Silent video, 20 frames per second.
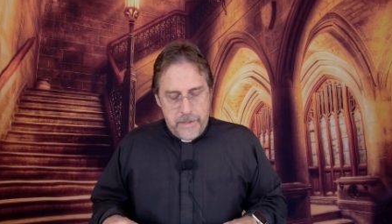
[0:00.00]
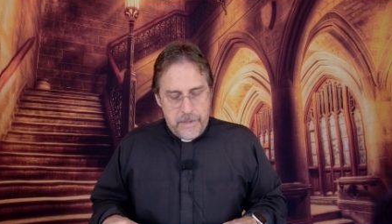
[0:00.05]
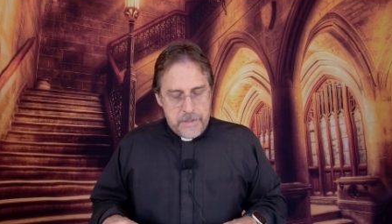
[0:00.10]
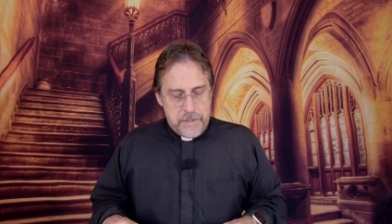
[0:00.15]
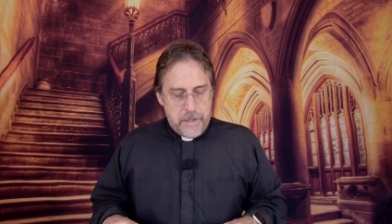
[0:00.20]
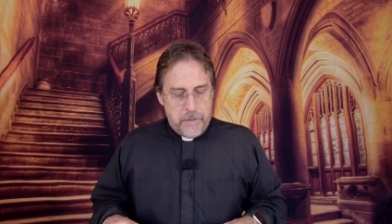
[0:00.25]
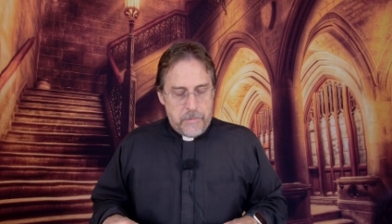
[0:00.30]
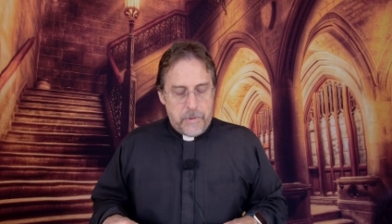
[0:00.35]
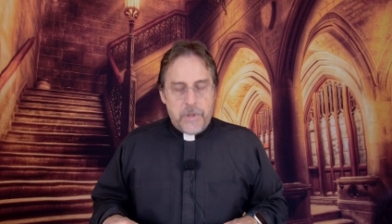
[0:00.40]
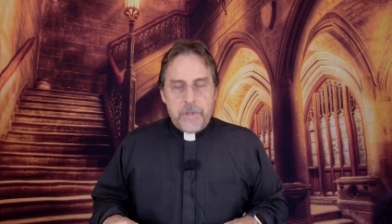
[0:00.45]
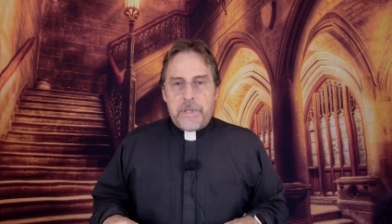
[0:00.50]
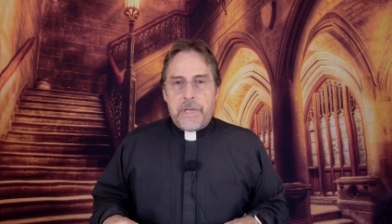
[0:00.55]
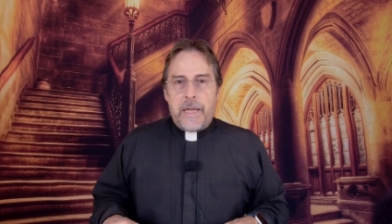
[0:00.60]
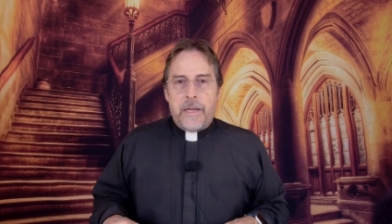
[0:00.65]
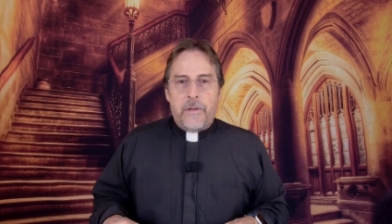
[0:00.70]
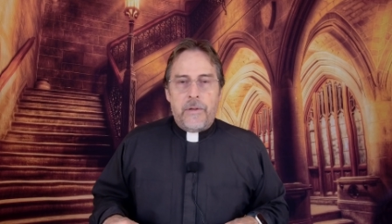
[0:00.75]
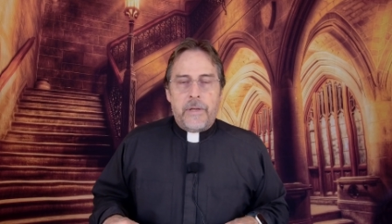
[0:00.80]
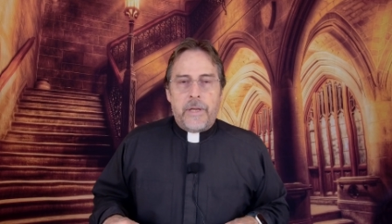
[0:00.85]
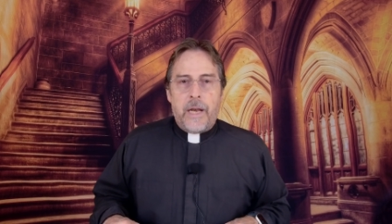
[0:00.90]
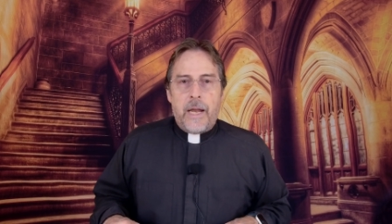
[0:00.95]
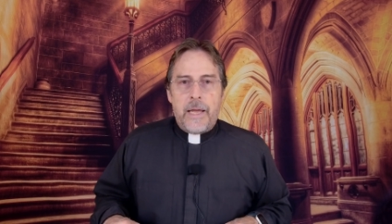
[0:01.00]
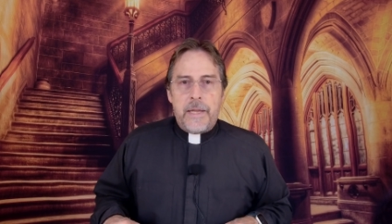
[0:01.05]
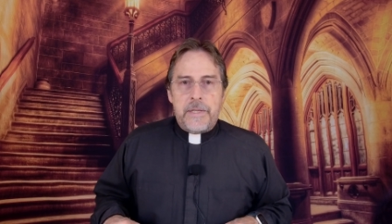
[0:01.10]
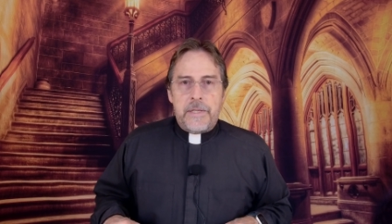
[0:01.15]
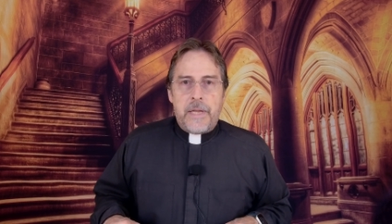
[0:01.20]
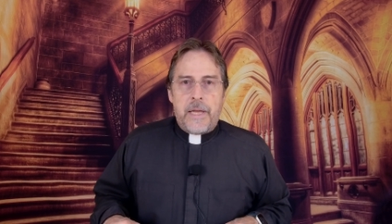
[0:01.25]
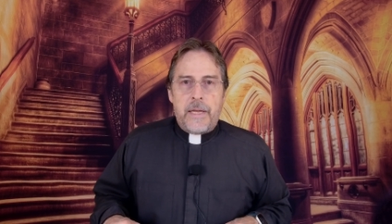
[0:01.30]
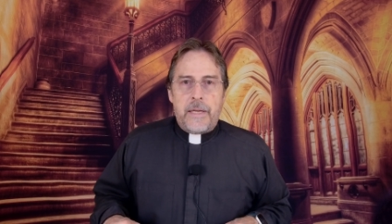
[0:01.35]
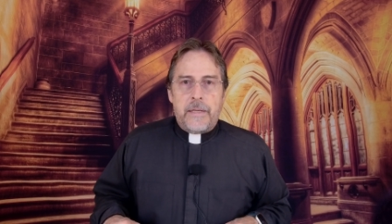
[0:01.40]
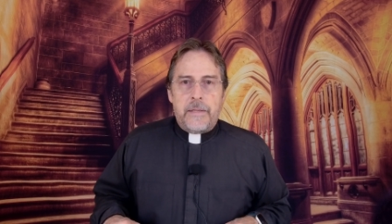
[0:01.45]
So we're going to take a look at
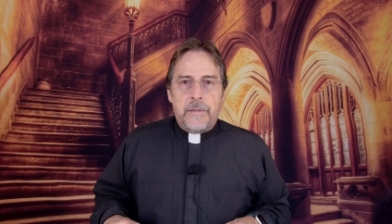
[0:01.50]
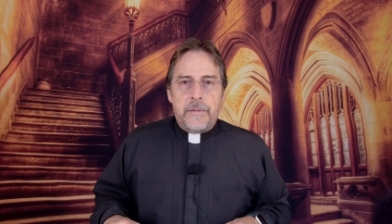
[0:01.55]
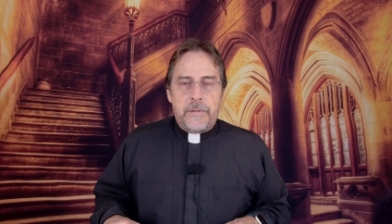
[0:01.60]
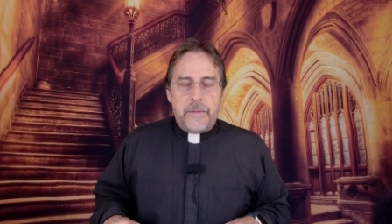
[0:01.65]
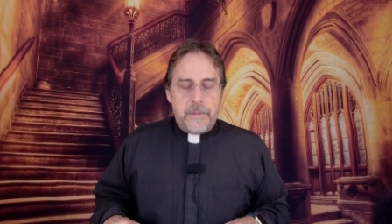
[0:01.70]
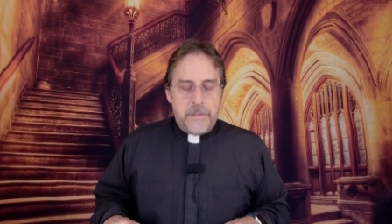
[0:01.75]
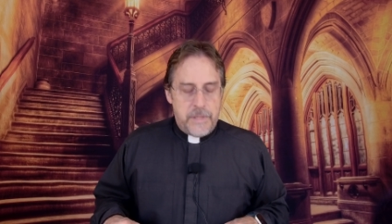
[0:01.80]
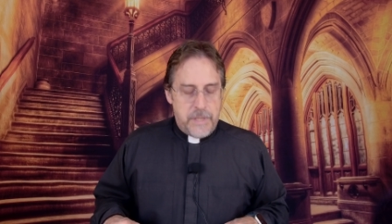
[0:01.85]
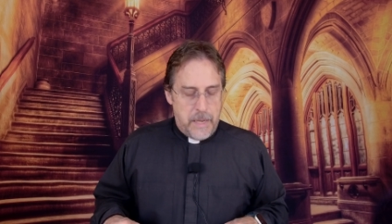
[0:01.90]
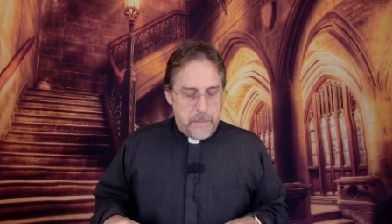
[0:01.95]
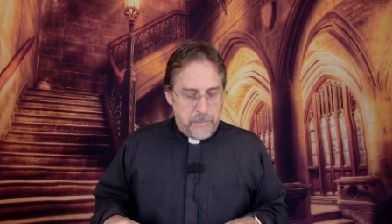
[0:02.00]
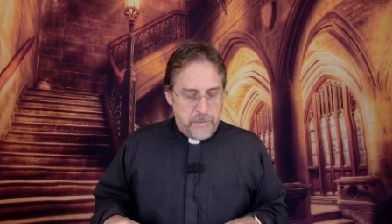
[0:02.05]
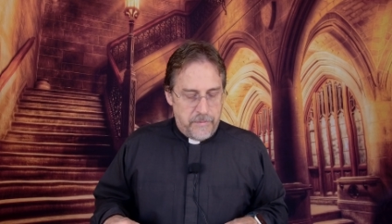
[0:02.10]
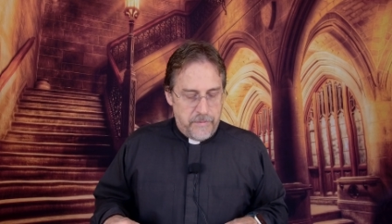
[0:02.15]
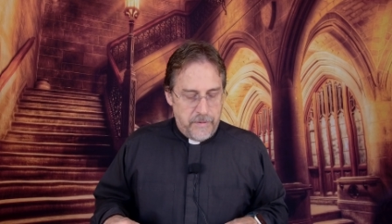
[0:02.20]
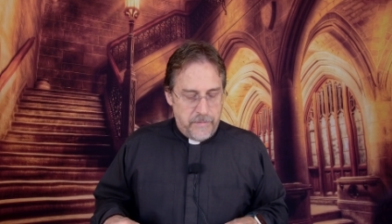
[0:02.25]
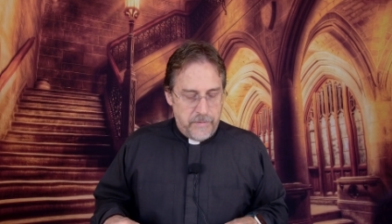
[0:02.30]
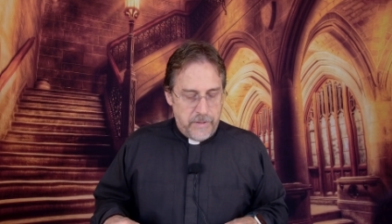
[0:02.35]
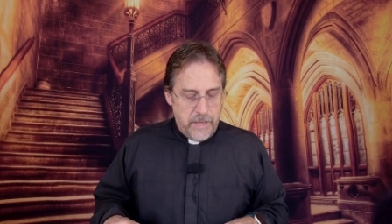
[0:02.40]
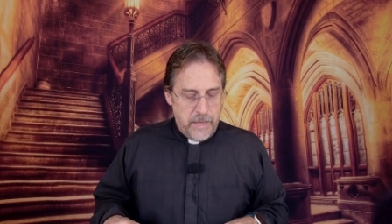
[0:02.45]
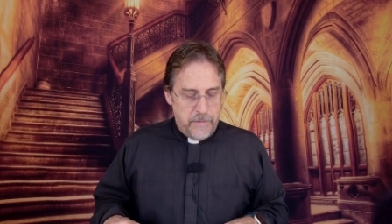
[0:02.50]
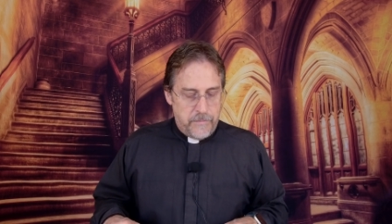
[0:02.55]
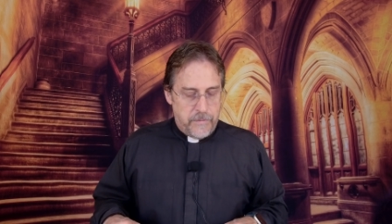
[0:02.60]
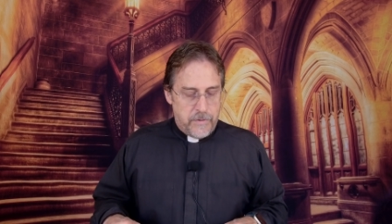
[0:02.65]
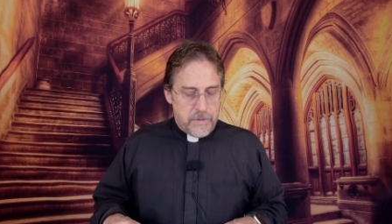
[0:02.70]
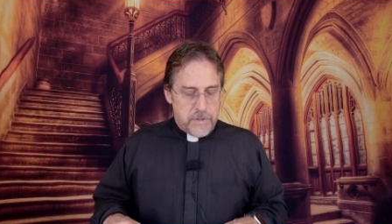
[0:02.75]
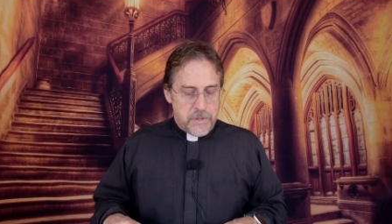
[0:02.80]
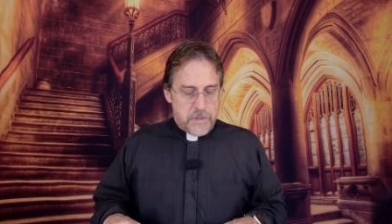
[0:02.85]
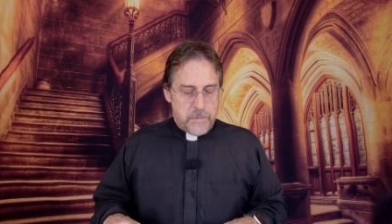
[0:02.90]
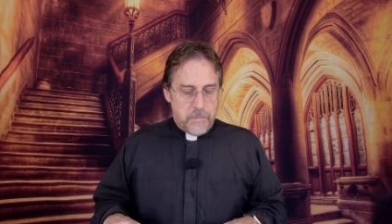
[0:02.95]
Isaiah chapter 58,
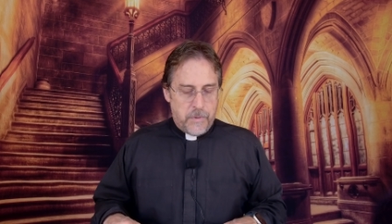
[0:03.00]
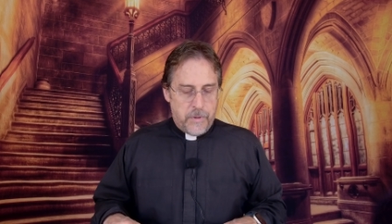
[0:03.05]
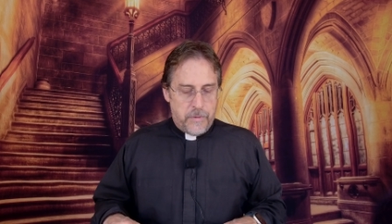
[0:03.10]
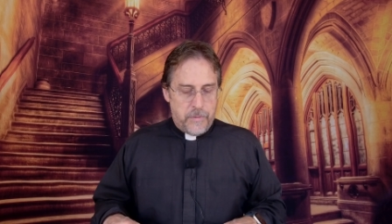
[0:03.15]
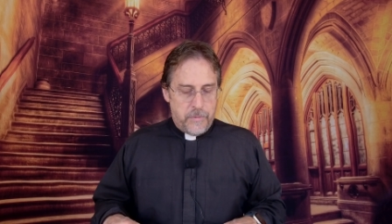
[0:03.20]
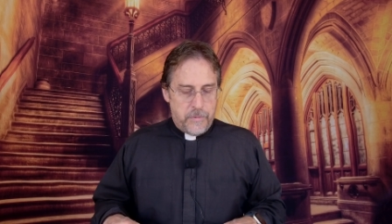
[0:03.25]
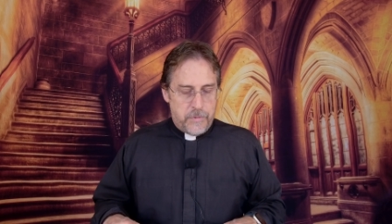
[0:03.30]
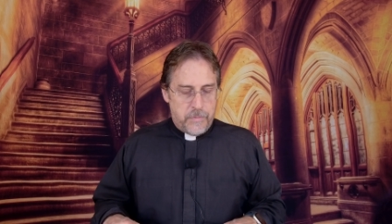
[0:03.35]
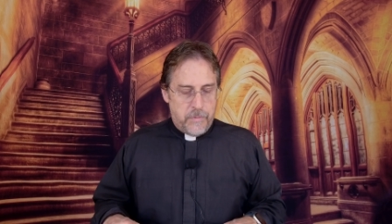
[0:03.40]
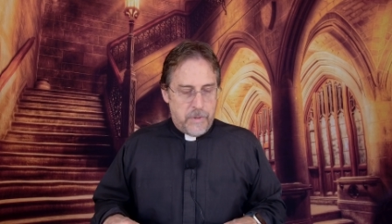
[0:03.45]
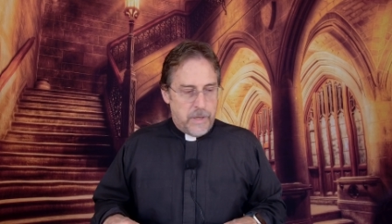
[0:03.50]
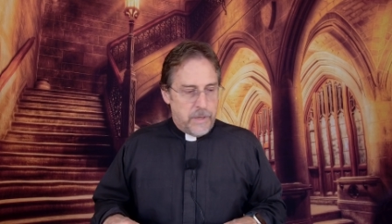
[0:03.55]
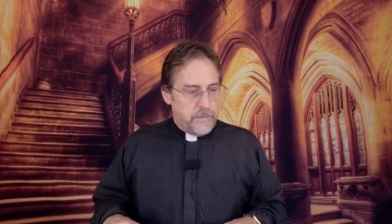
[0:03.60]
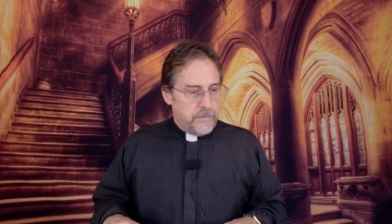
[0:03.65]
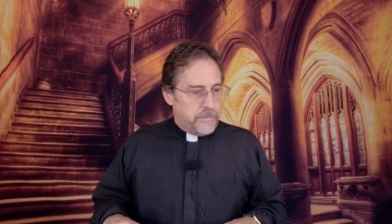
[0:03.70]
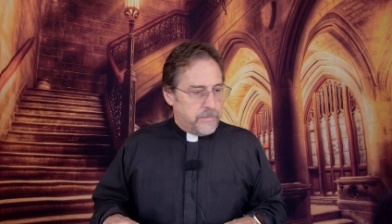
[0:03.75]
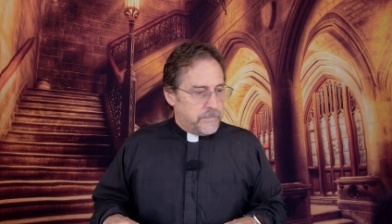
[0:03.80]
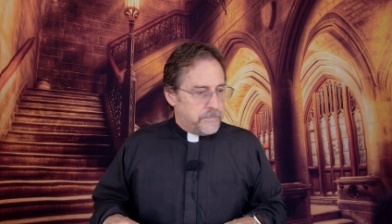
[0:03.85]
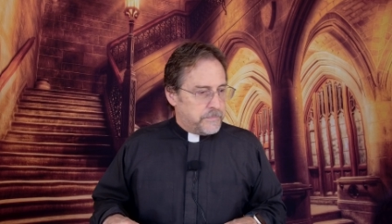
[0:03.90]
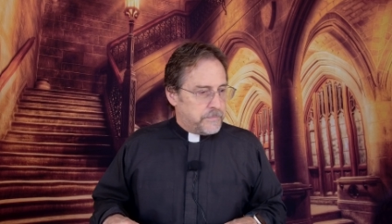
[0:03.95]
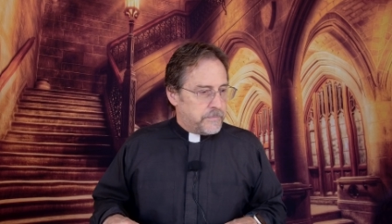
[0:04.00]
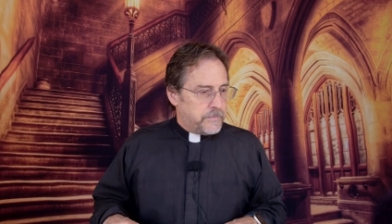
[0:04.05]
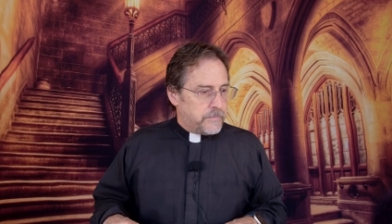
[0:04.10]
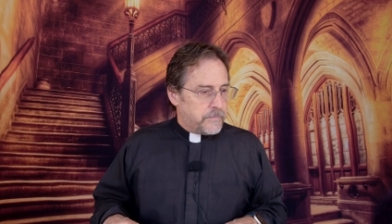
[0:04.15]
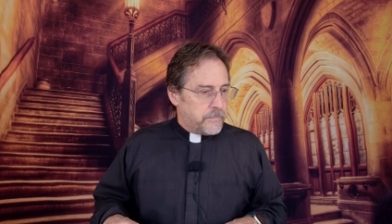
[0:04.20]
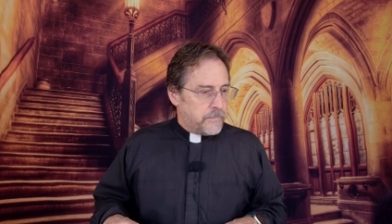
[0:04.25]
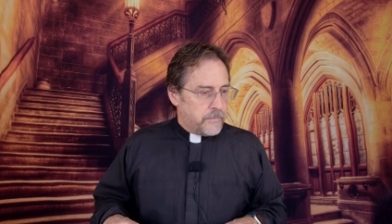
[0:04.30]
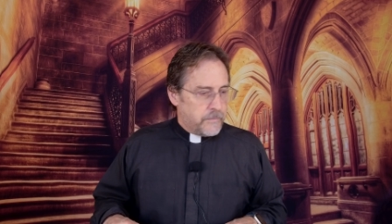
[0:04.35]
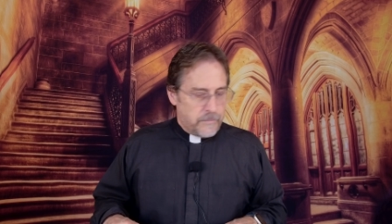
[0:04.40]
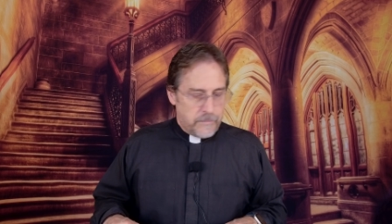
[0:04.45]
verses 1 through 12.
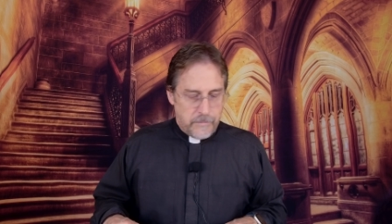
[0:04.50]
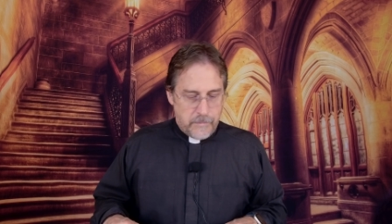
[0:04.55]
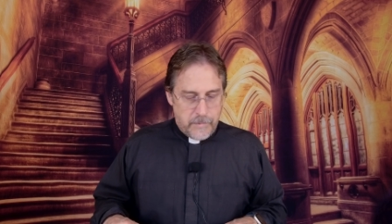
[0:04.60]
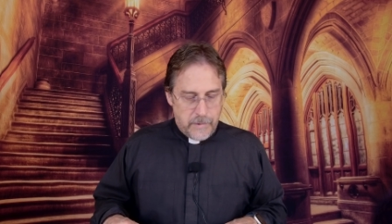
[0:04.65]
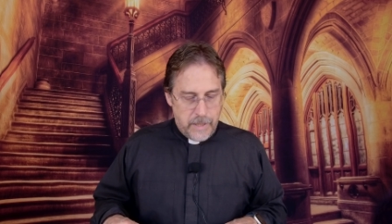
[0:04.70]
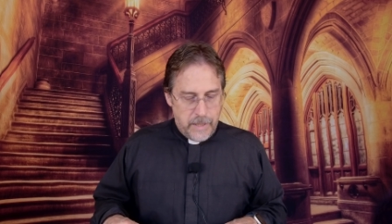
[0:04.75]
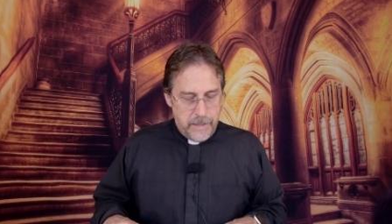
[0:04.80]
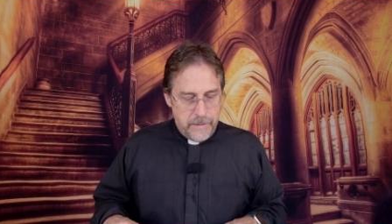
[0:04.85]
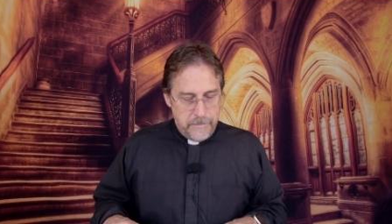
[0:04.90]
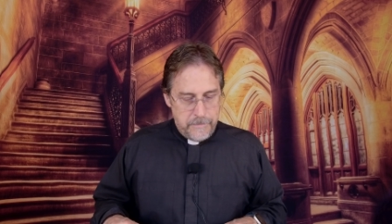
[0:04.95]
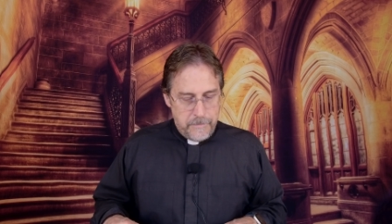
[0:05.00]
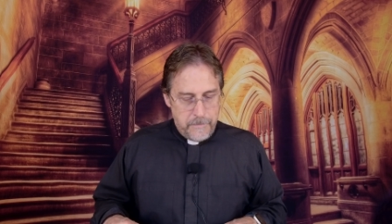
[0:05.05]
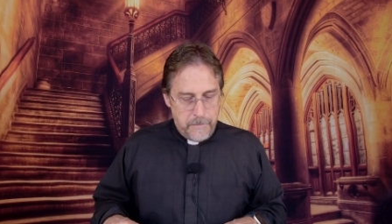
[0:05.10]
Okay?